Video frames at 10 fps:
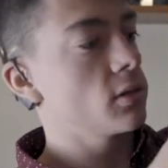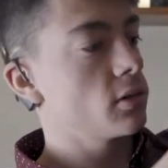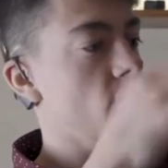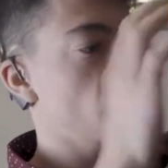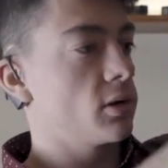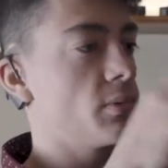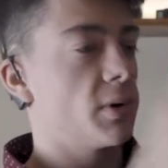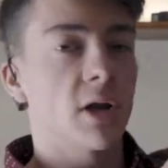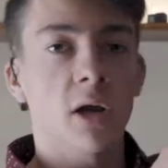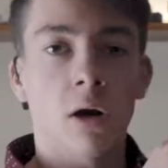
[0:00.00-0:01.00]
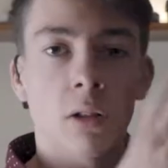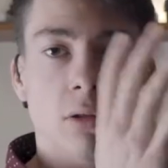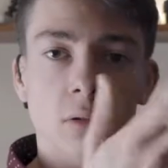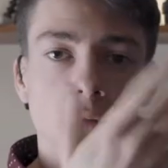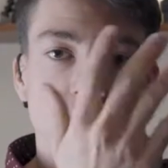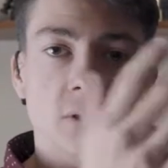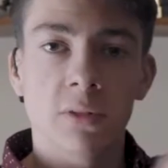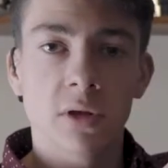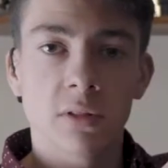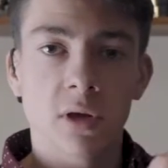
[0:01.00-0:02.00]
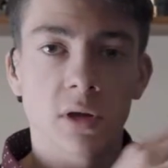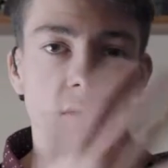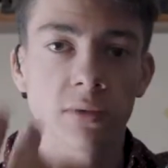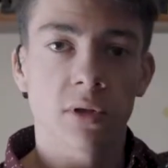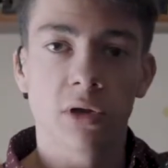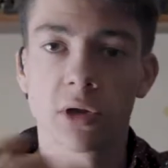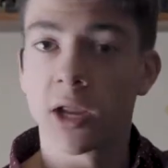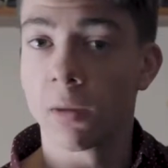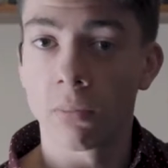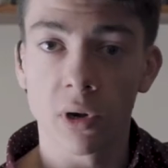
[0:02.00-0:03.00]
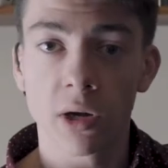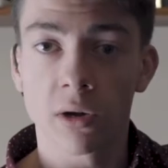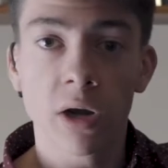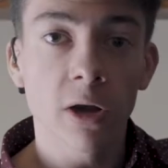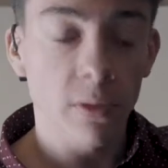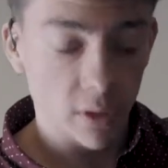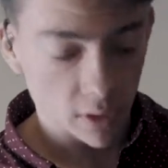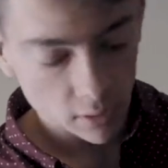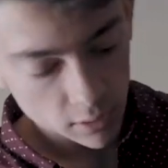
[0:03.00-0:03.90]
that like to protect all the little things that you can't break or anything.